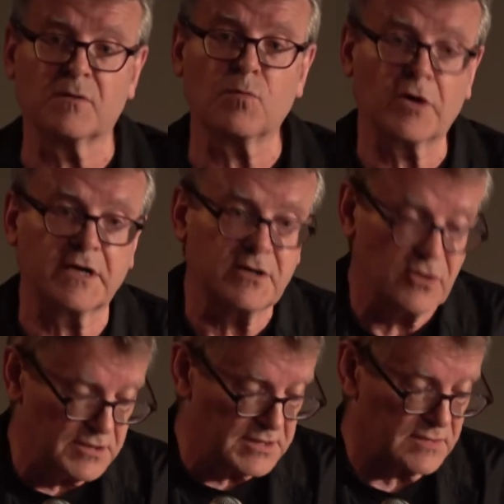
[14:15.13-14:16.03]
what it
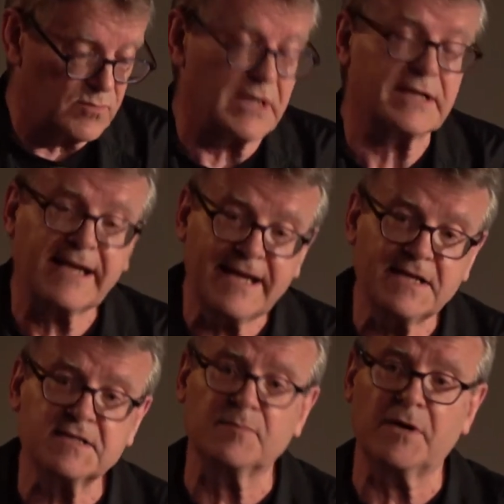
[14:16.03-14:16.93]
nurtures, what it
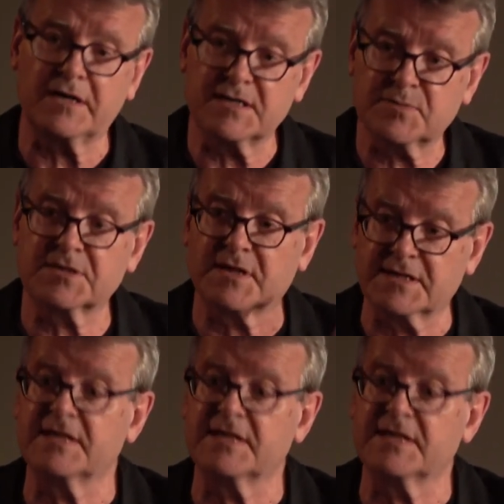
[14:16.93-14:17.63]
cares about is precisely